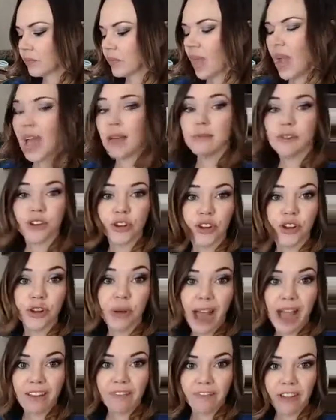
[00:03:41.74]
I'm sure you
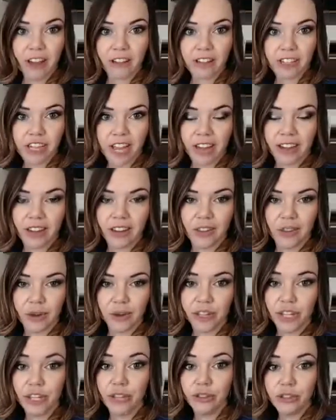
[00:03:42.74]
have found, Shannon, though,
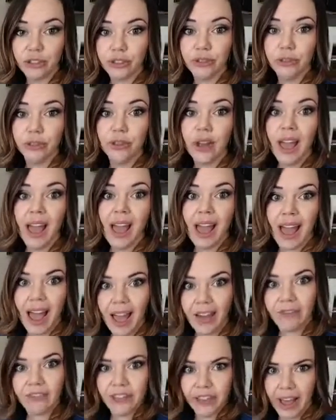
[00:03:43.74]
that you do
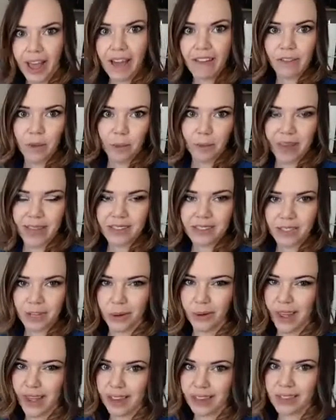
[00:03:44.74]
have to have a base
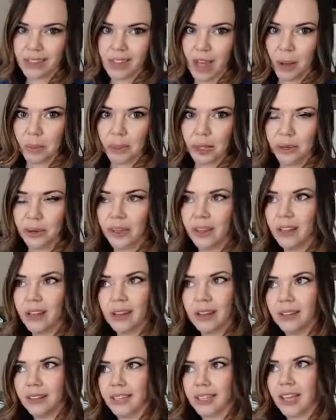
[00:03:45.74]
coat and a top coat.
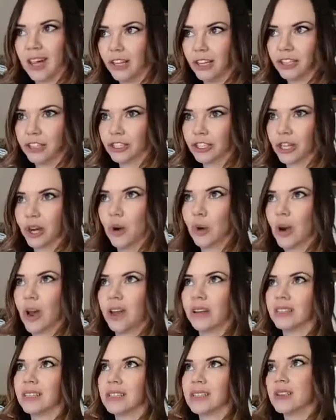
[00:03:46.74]
The color coat
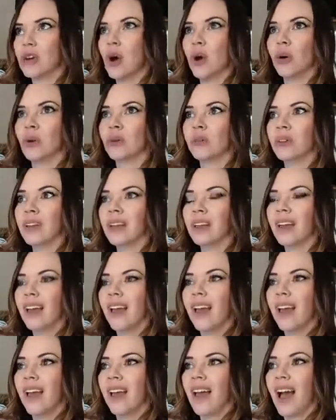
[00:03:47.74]
on its own,
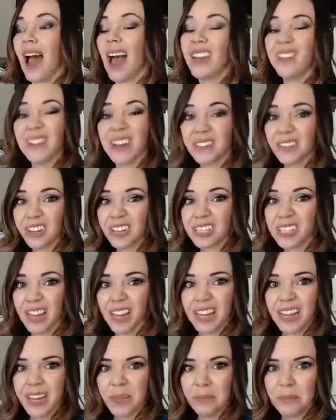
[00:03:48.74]
I've never done
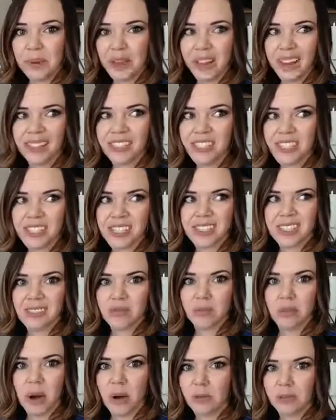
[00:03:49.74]
it, but it just
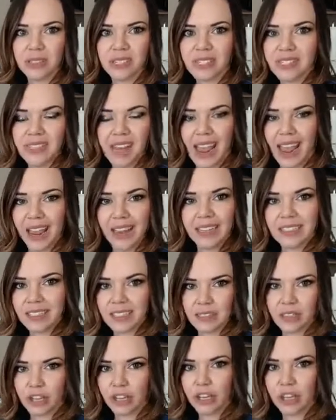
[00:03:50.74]
won't stay. It
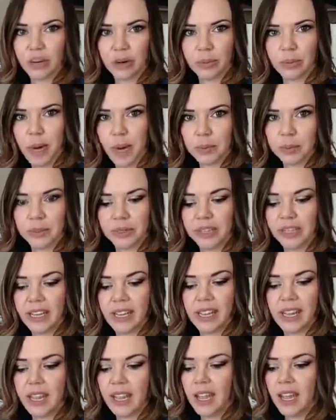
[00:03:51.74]
doesn't cure
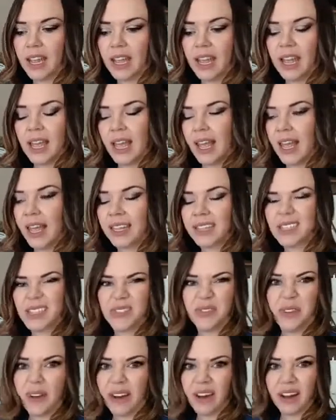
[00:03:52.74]
properly. It's
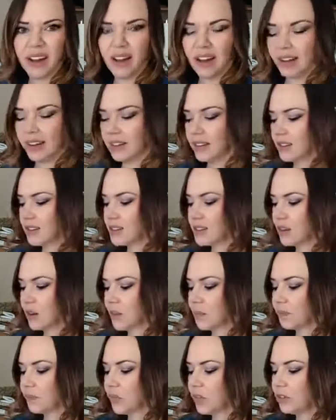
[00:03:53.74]
very odd. So
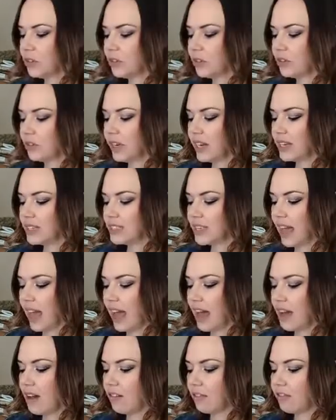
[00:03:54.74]
you do need to
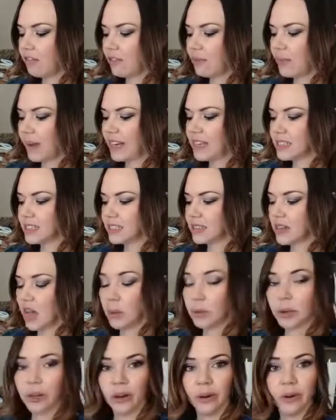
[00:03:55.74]
have base and
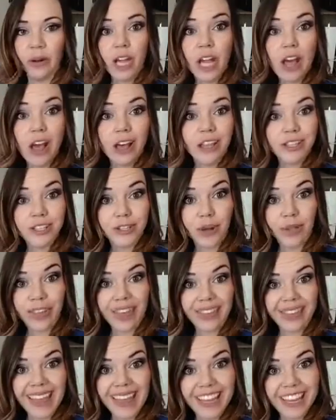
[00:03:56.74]
top coat so that
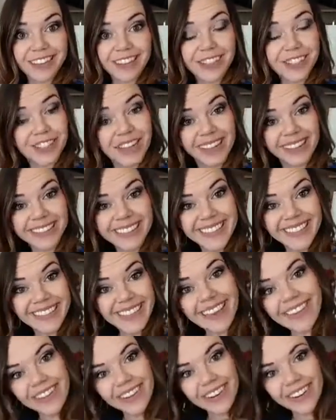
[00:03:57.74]
they can gel
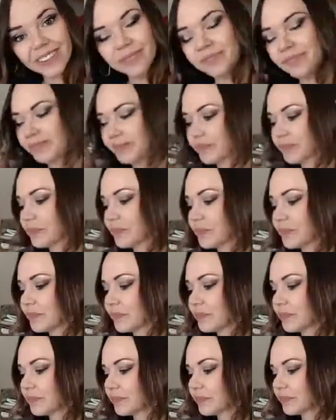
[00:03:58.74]
together.
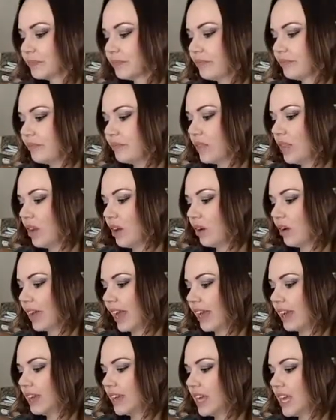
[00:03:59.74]

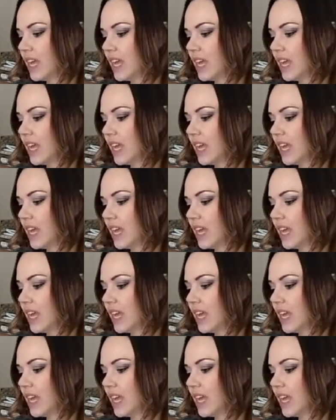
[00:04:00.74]
Okay,